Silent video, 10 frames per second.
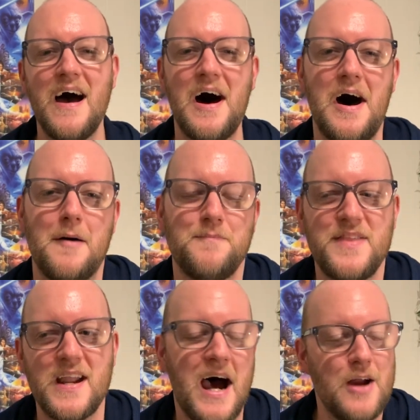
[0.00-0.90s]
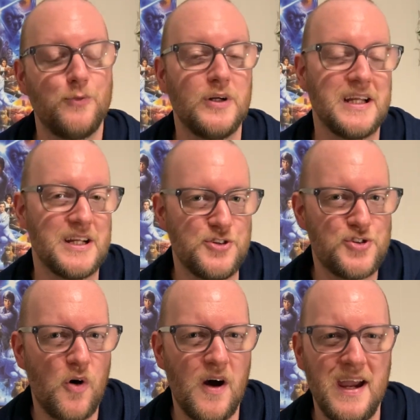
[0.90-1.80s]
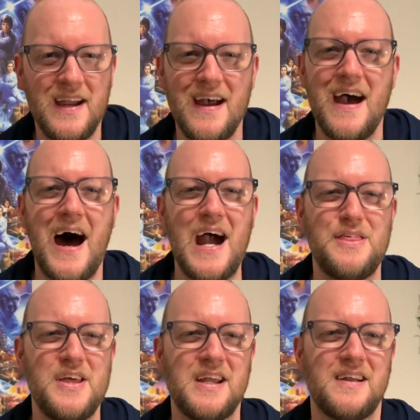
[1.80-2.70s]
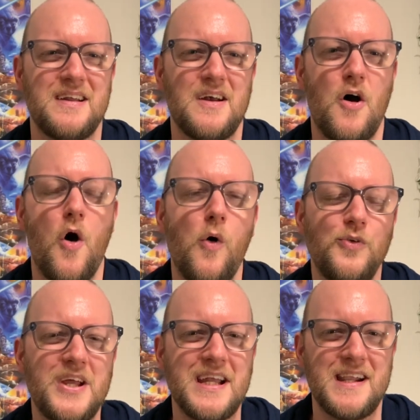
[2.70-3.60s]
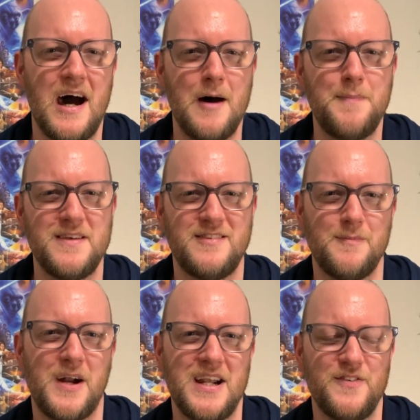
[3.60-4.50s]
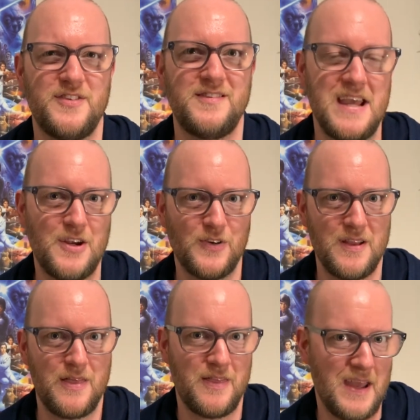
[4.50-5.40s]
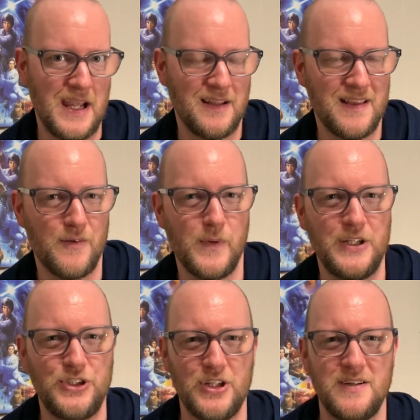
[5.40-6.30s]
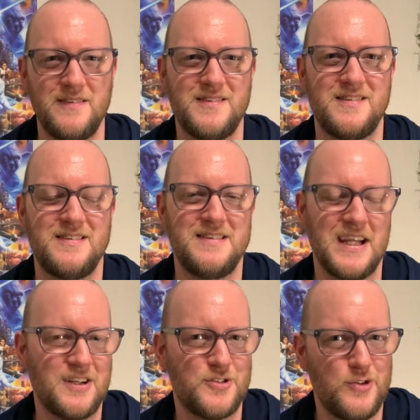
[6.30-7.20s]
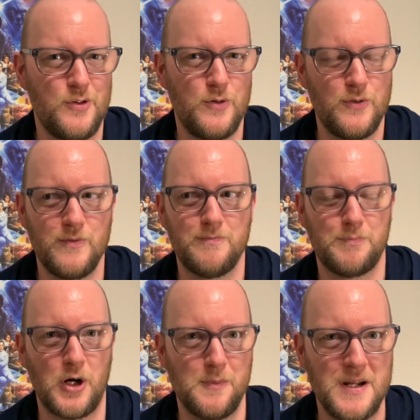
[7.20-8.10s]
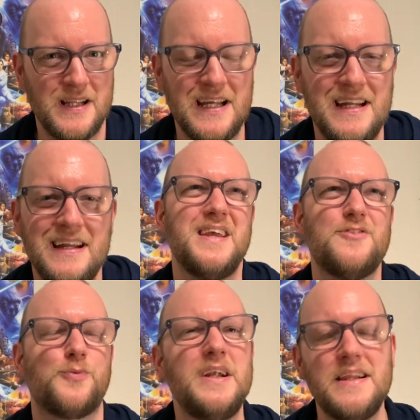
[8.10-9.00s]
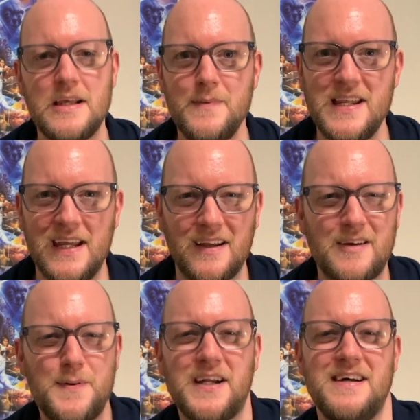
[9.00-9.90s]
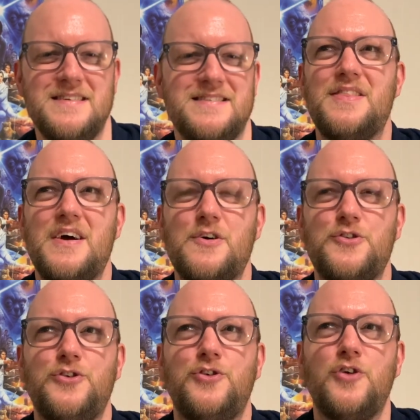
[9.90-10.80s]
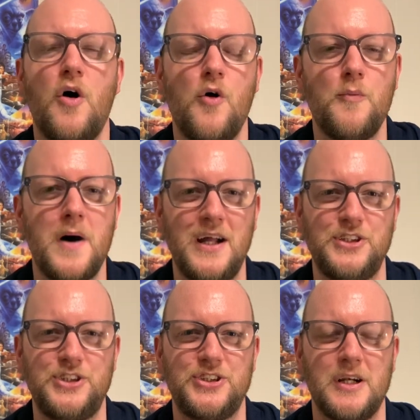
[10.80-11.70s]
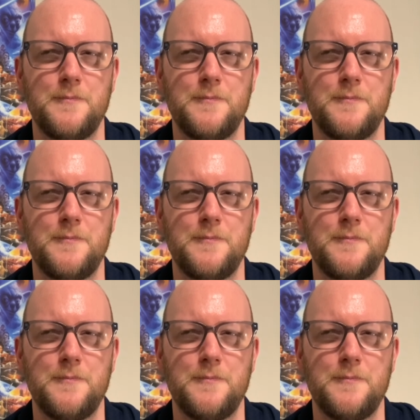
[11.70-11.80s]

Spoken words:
that I really enjoy, I think holding it up as some kind of sacred thing that we should stick to permanently is really limiting, because there's so much